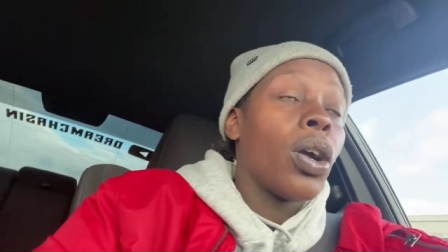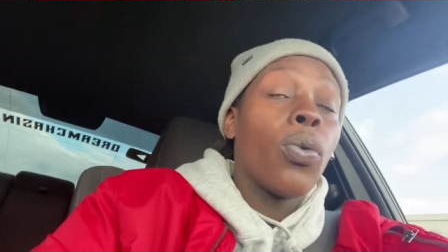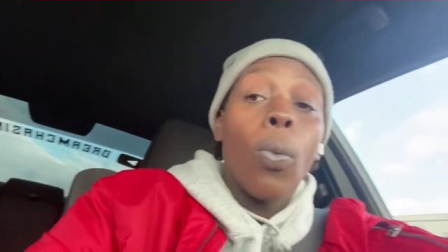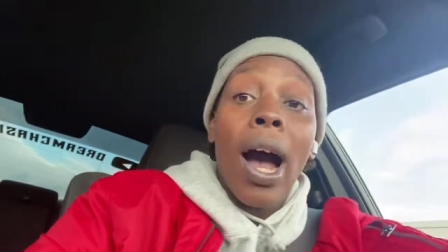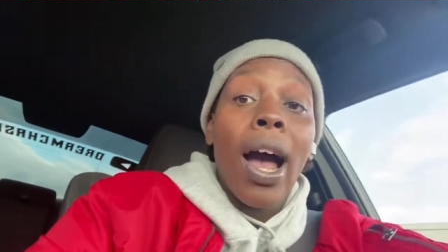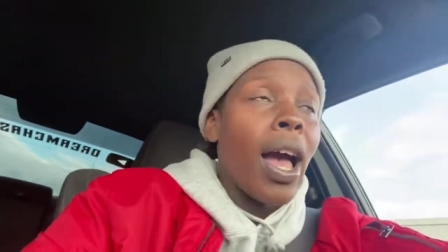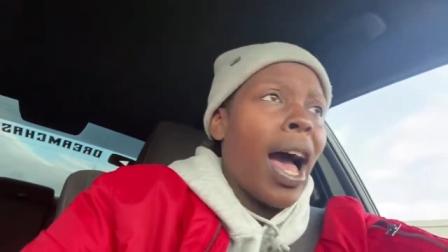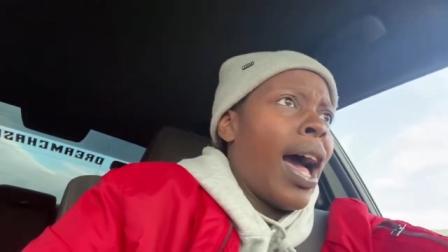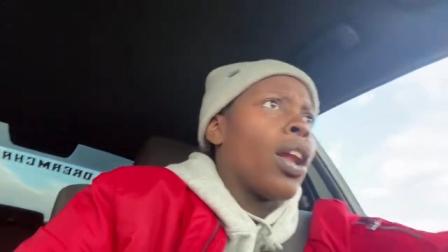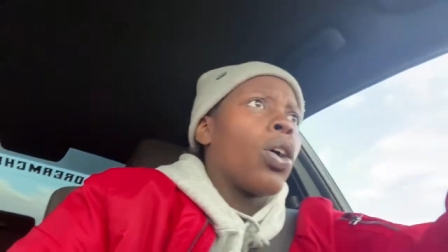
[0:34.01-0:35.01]
Why?
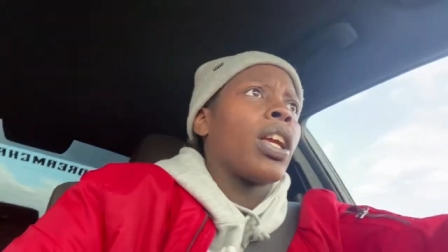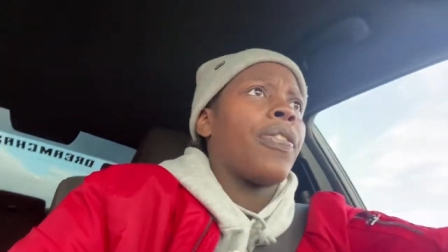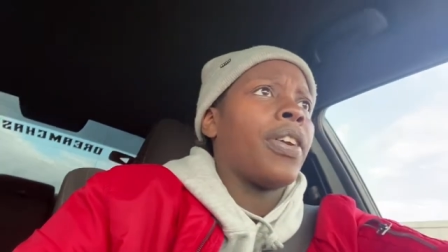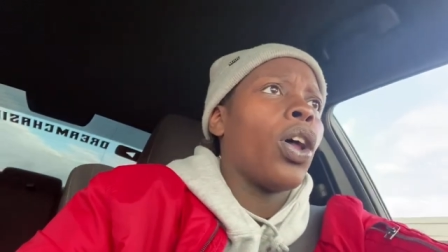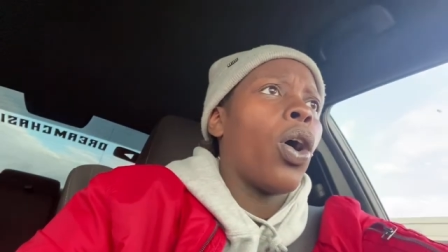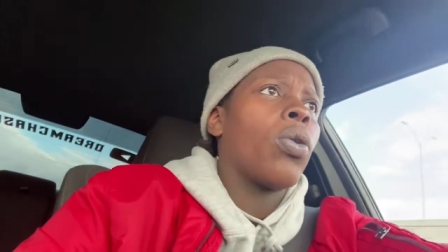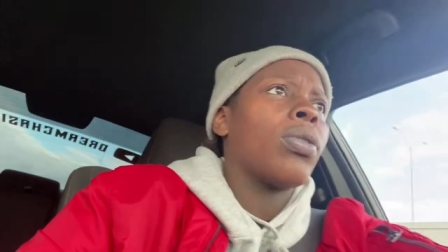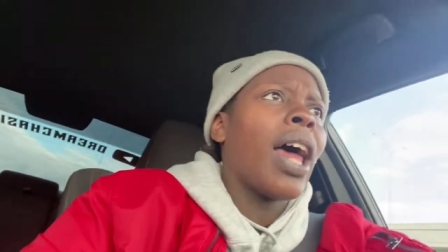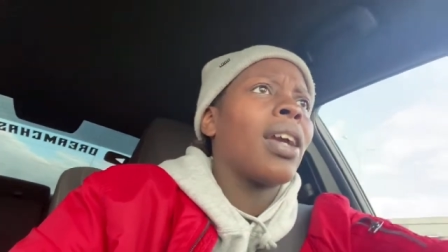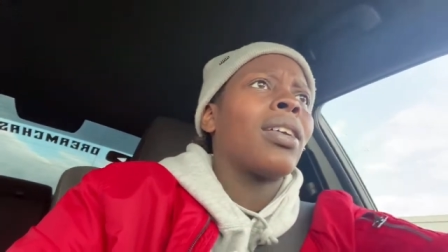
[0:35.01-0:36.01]
I don't even know.
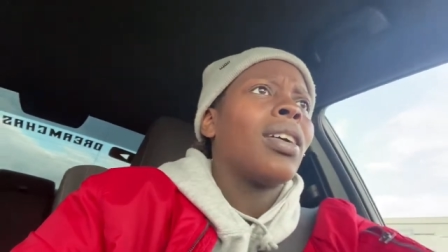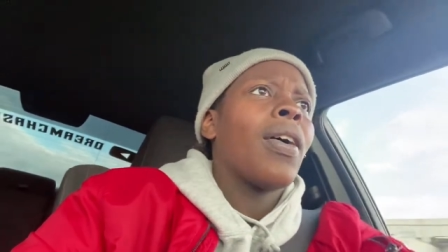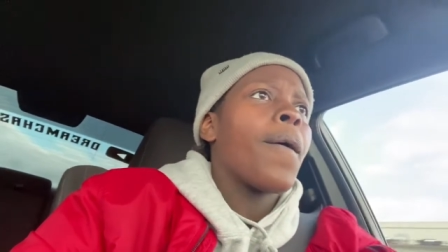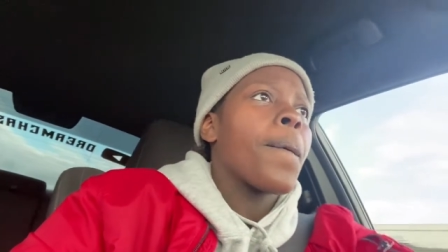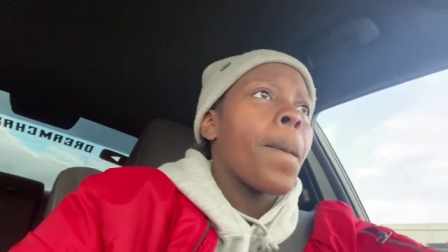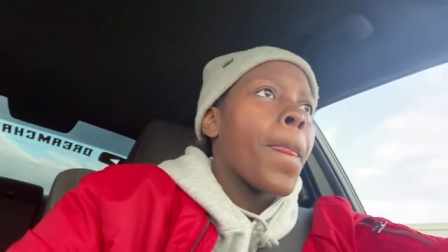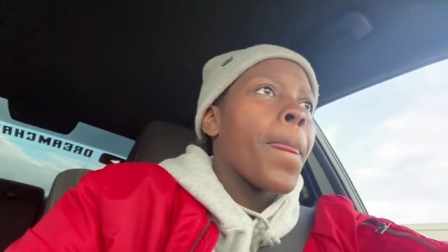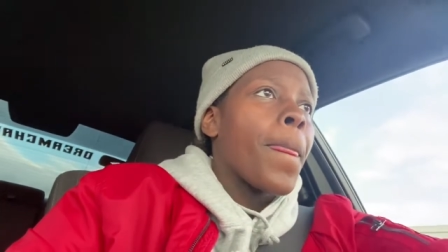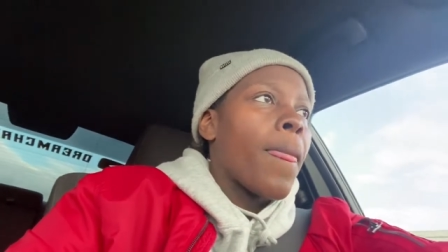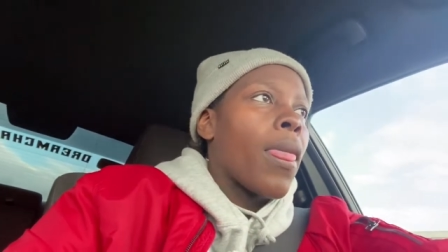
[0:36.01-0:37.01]
Like,
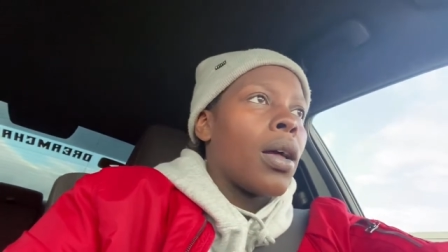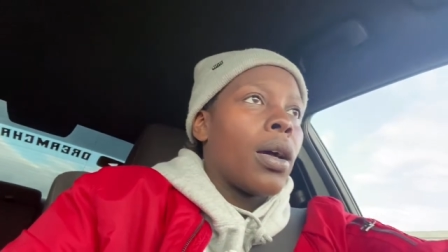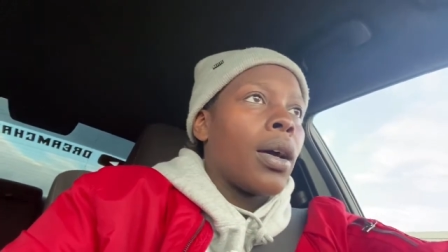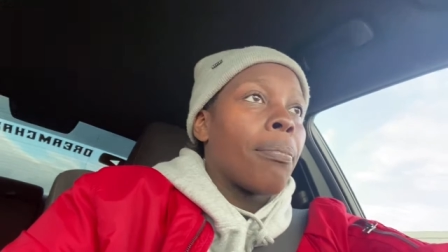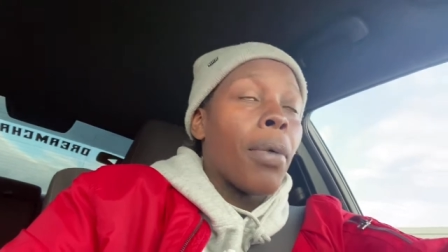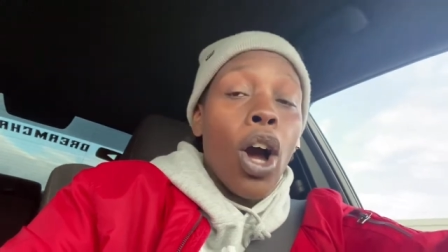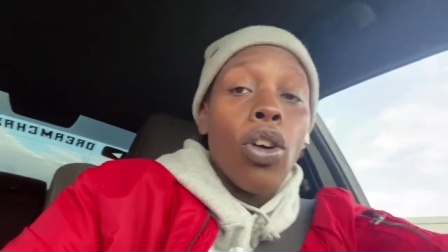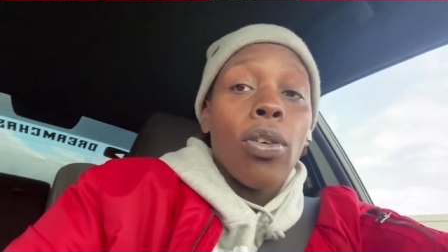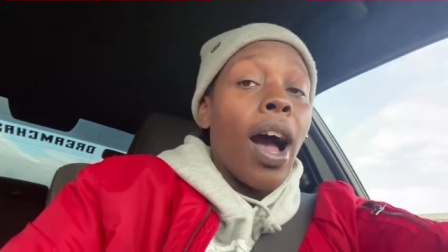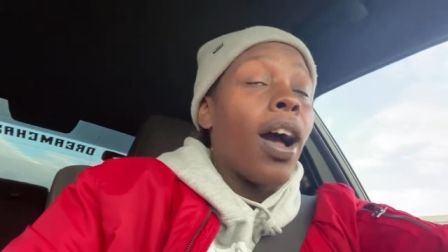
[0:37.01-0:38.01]

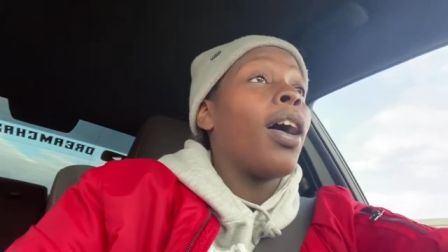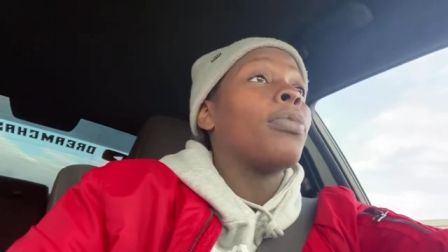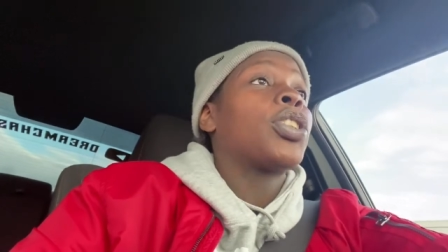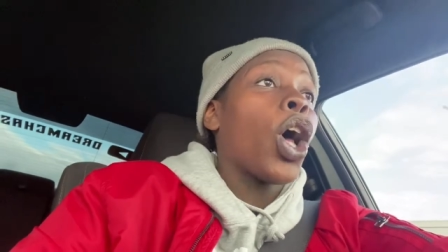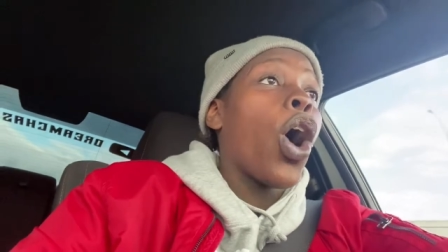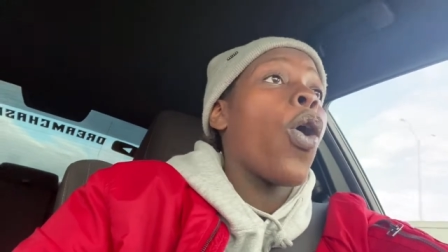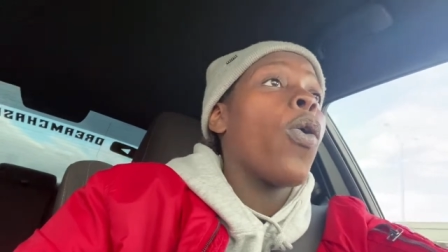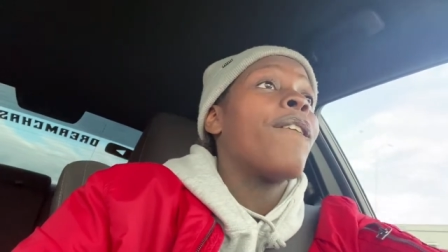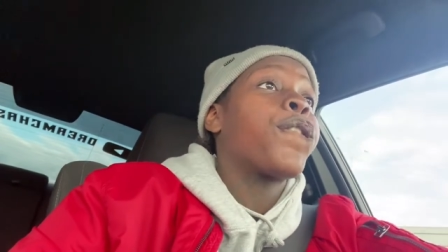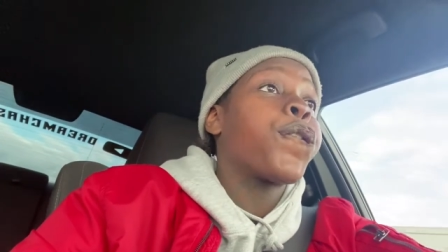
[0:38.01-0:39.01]
bro, I'm
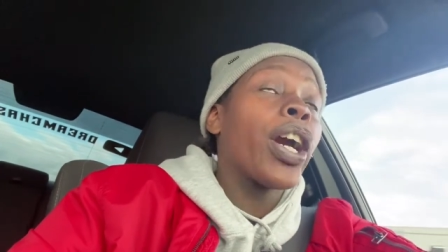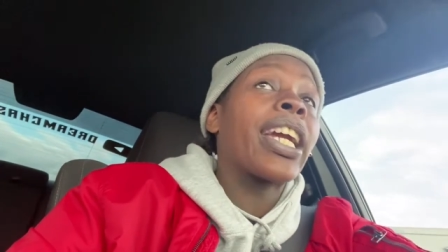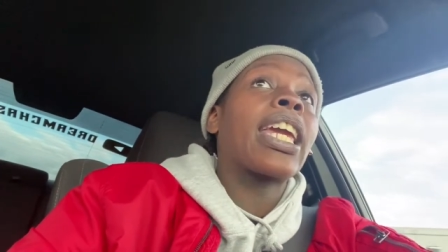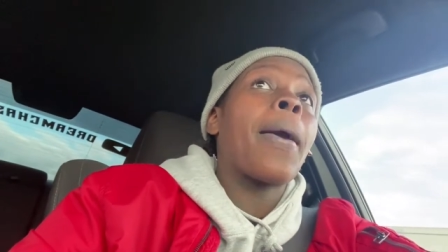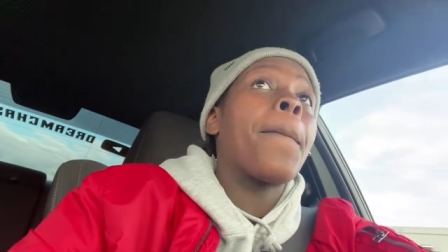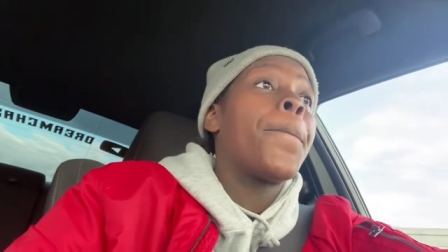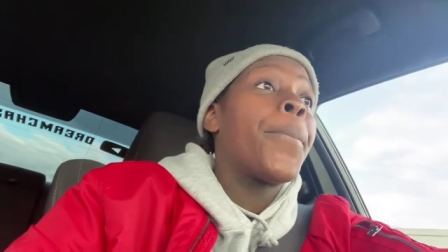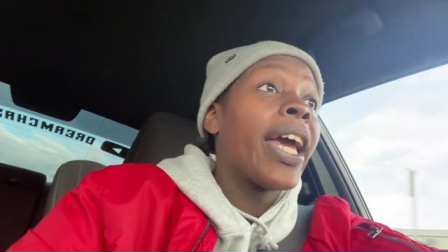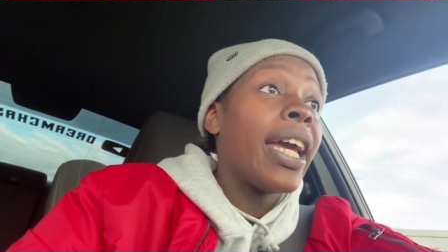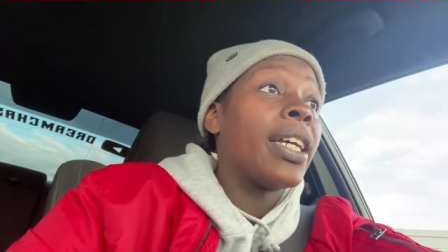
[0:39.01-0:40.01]
so freaking
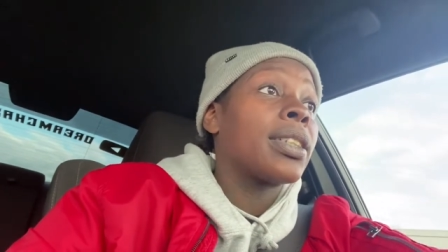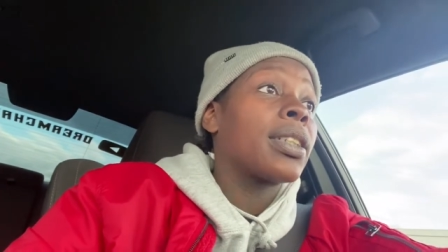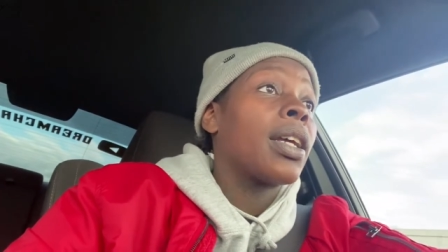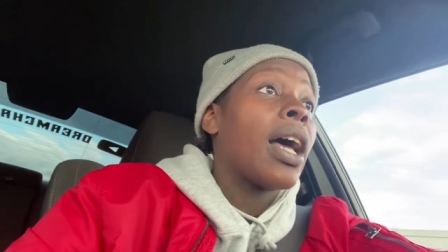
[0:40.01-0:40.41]
pissed.